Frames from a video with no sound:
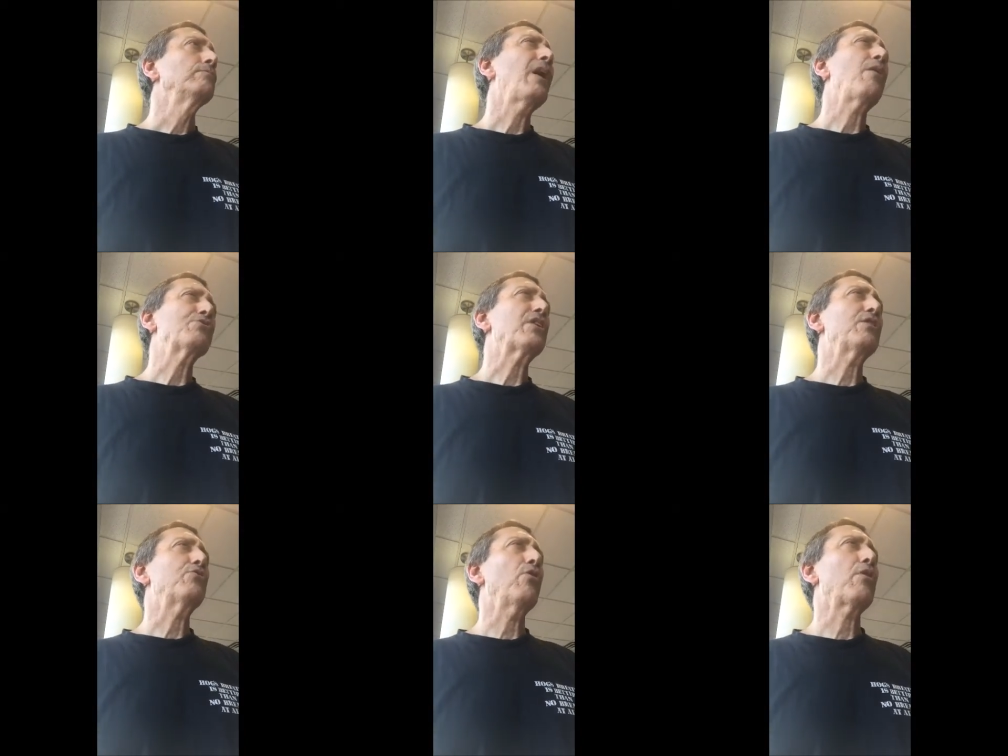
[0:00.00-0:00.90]
Now I was
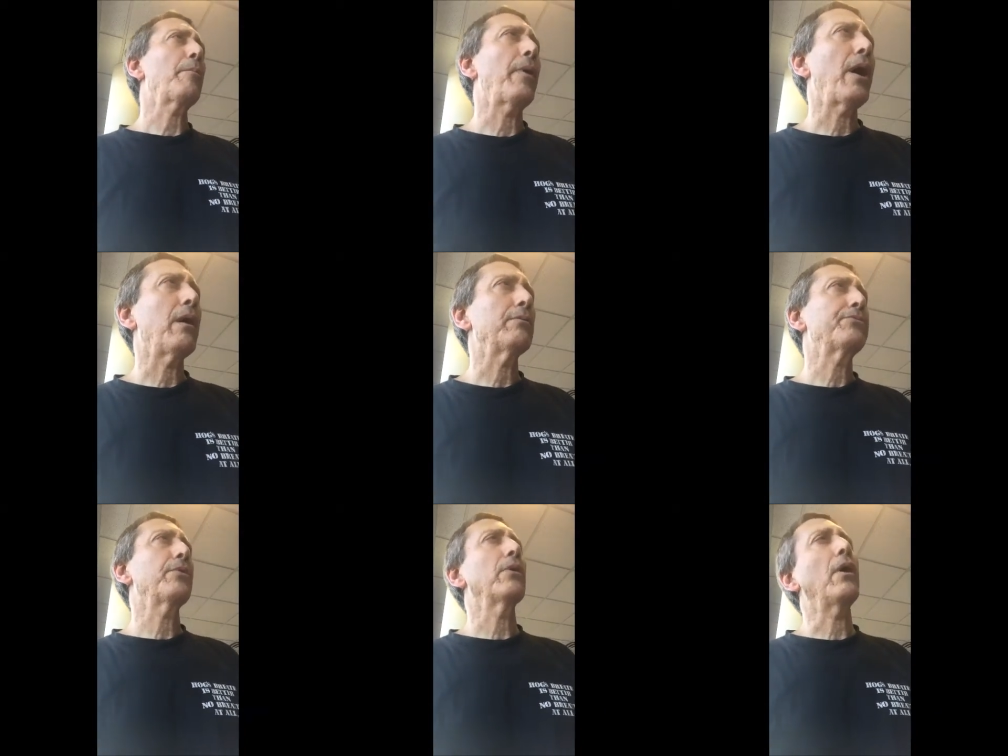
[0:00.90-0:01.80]
going to talk
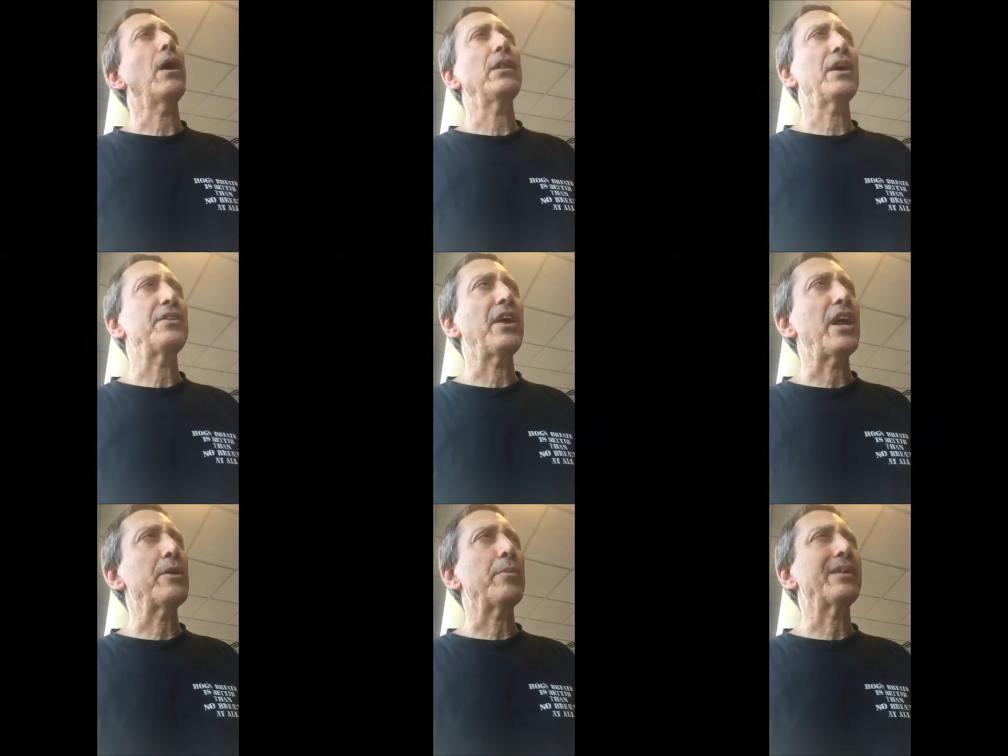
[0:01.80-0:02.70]
about uh, online
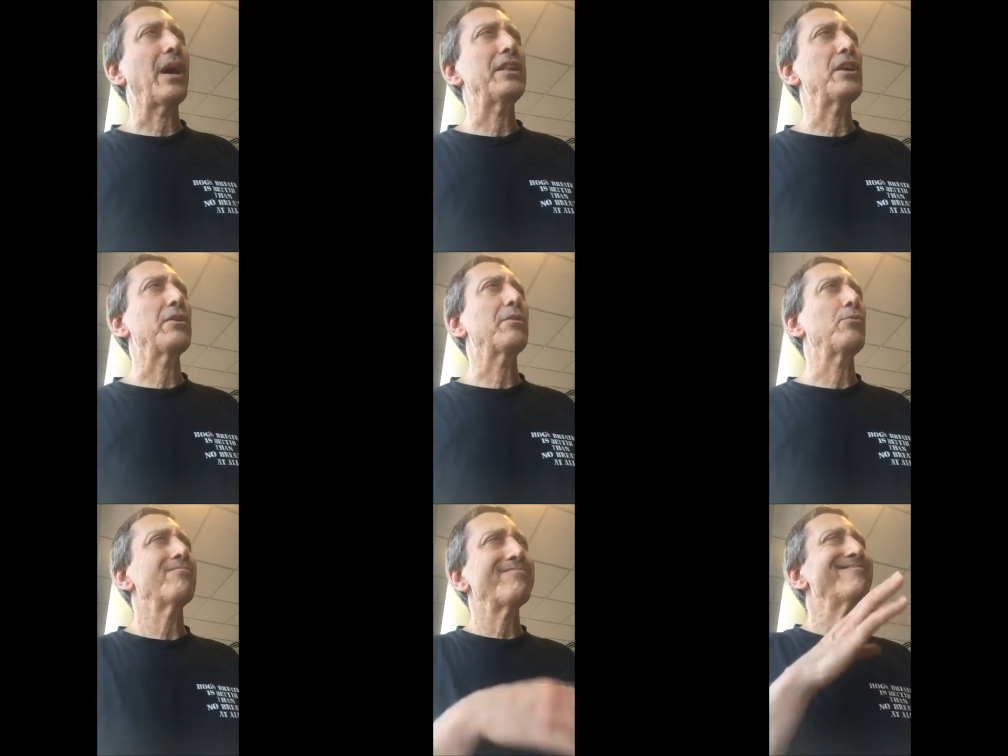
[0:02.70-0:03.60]
dating, but I think
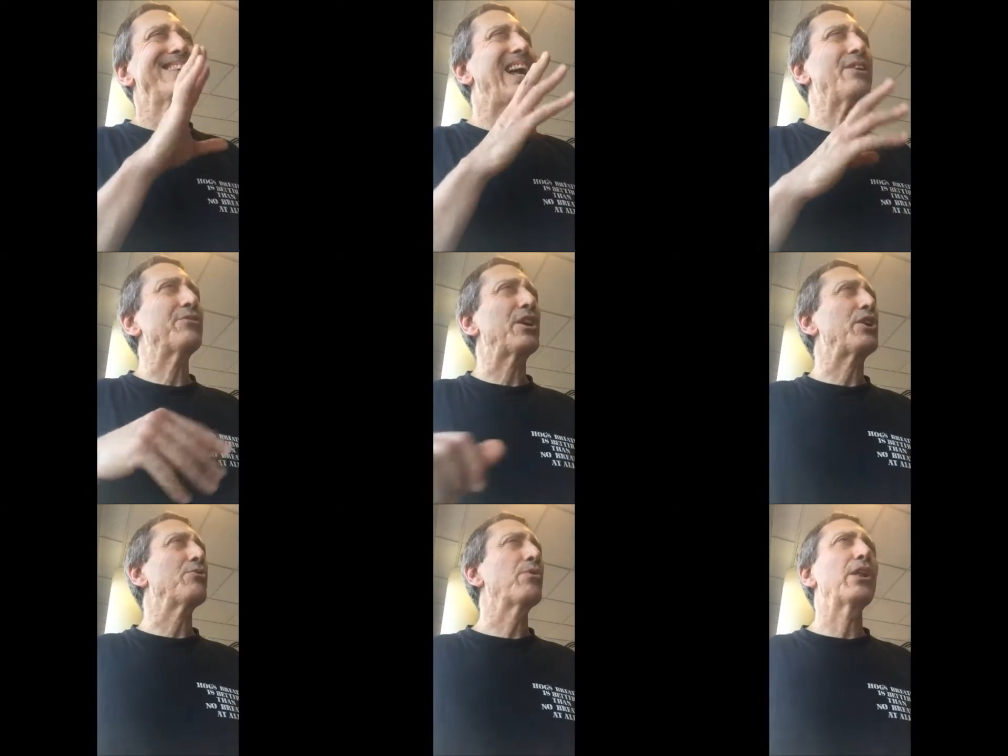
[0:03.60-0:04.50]
I don't think
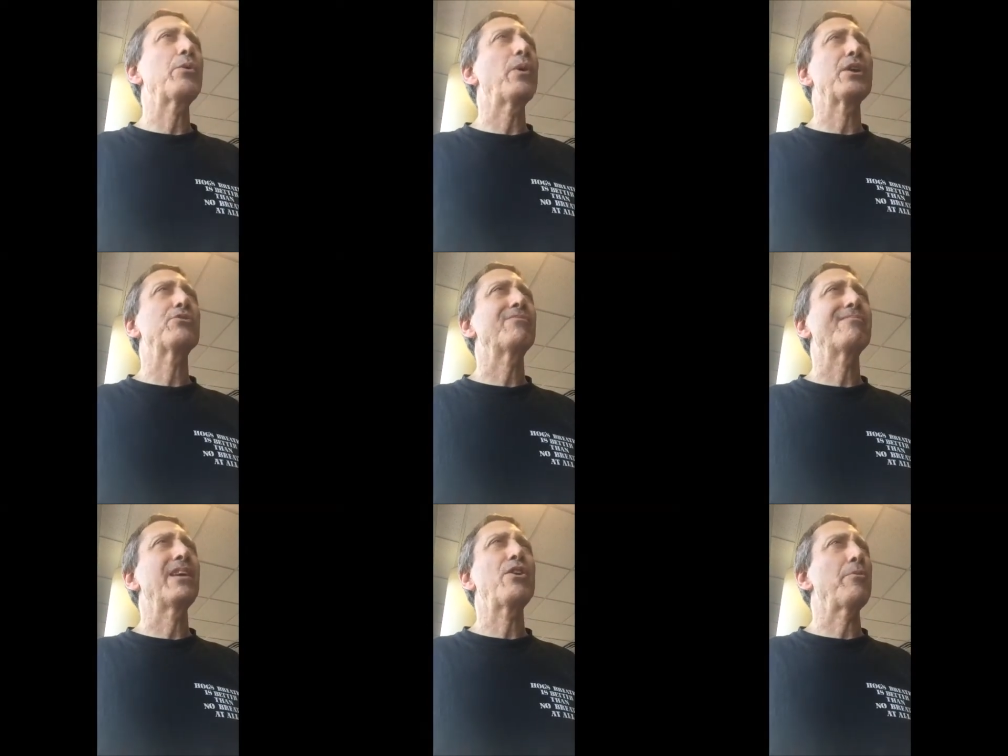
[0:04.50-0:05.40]
I you don't really want
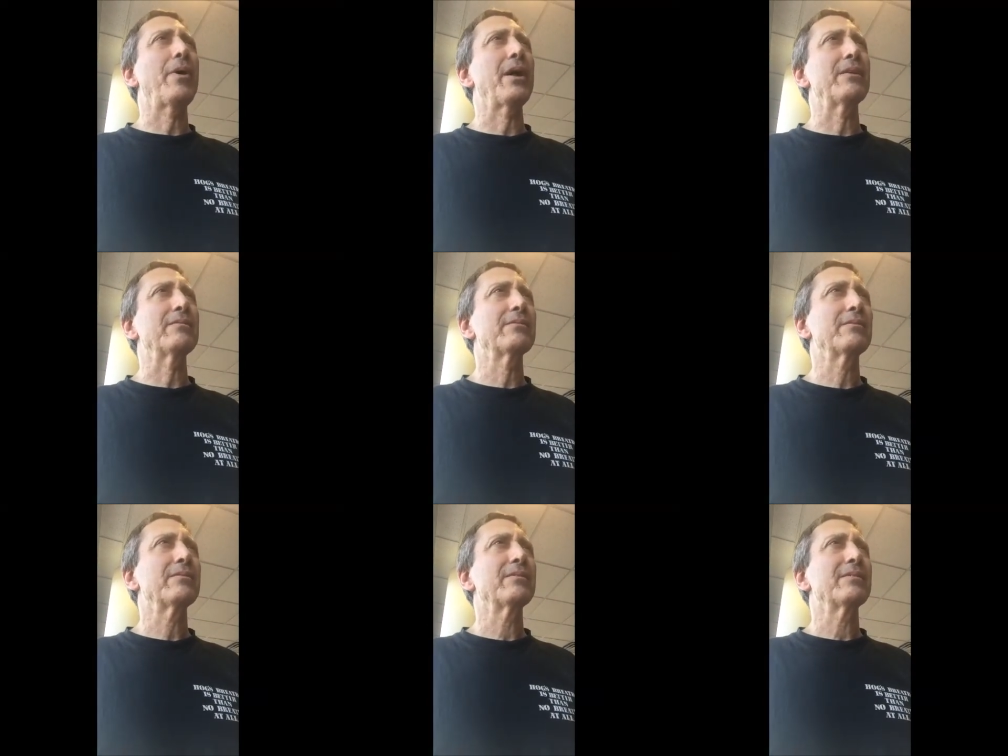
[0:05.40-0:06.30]
to hear about it. I,
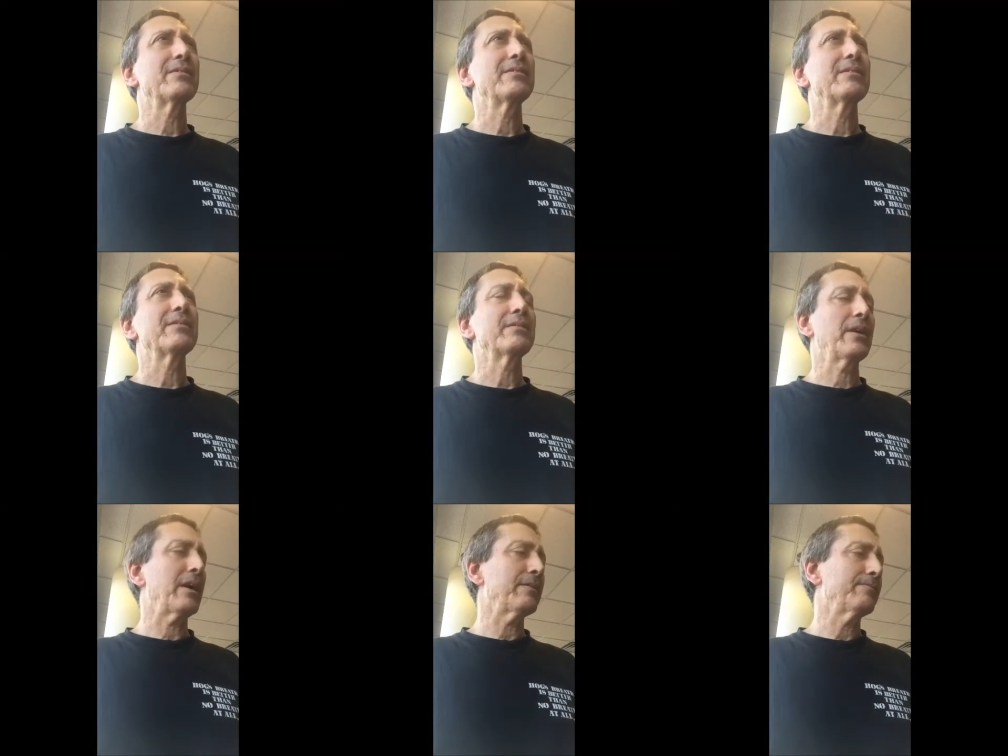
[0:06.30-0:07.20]
I, it's stupid.
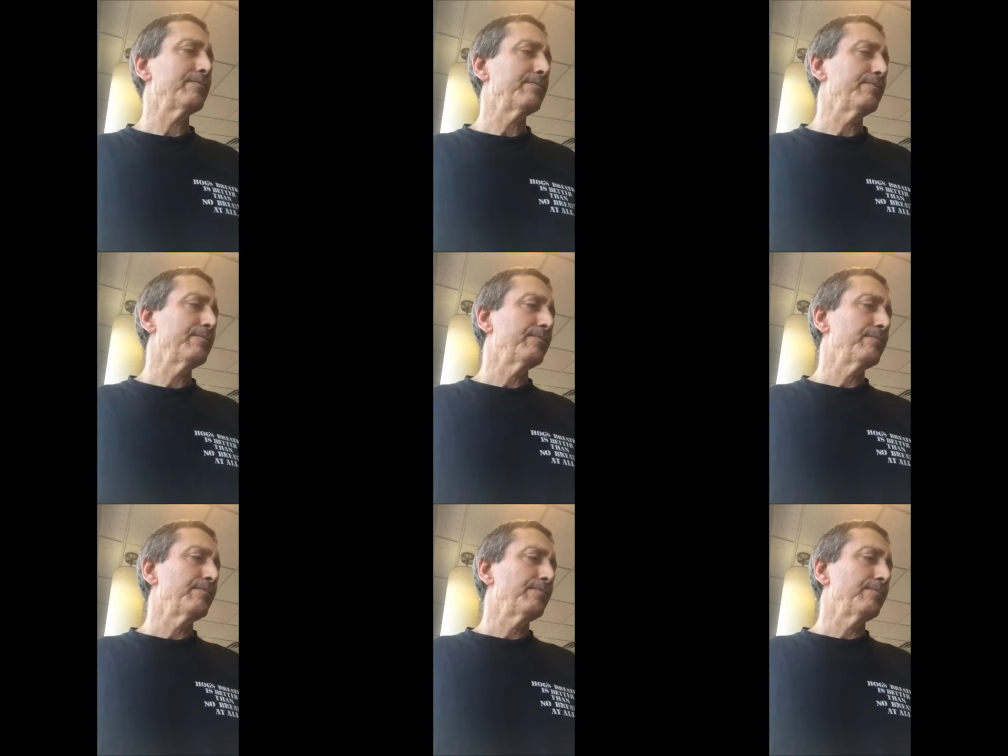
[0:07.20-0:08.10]
Yeah. It's, it's
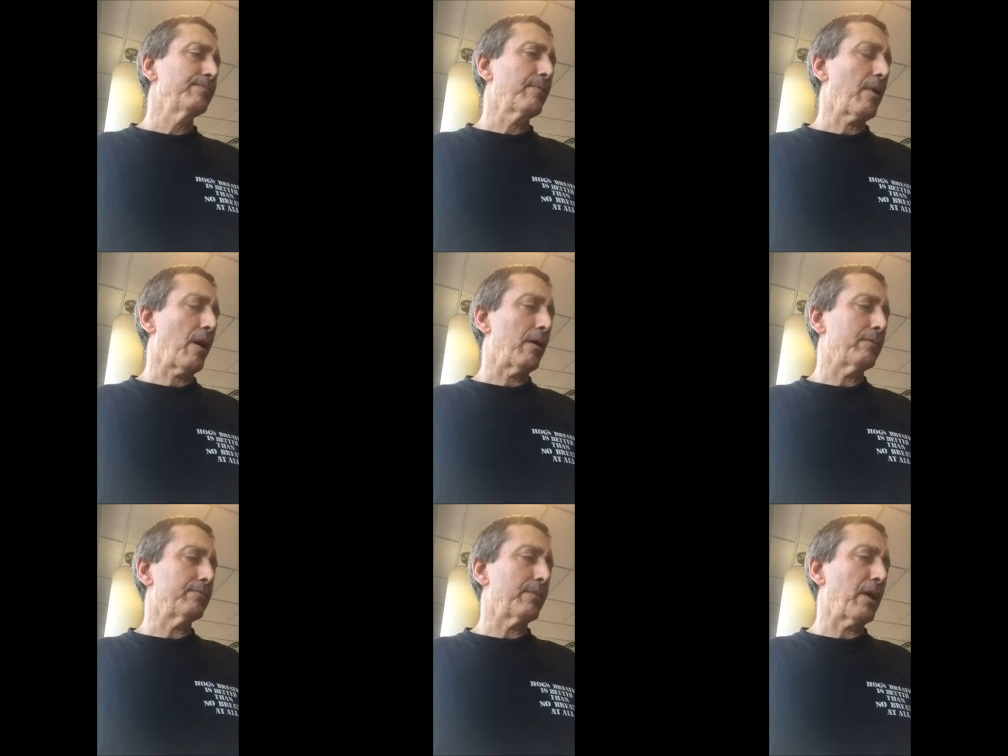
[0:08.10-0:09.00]
just the plain dumb. Yeah.
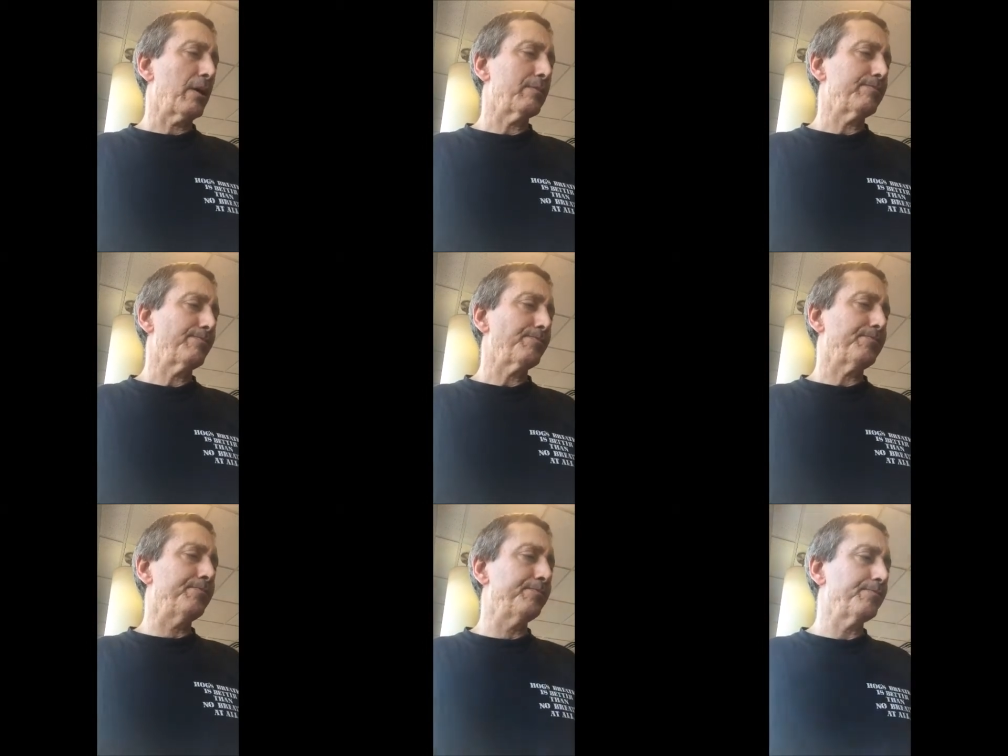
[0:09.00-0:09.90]
Yeah.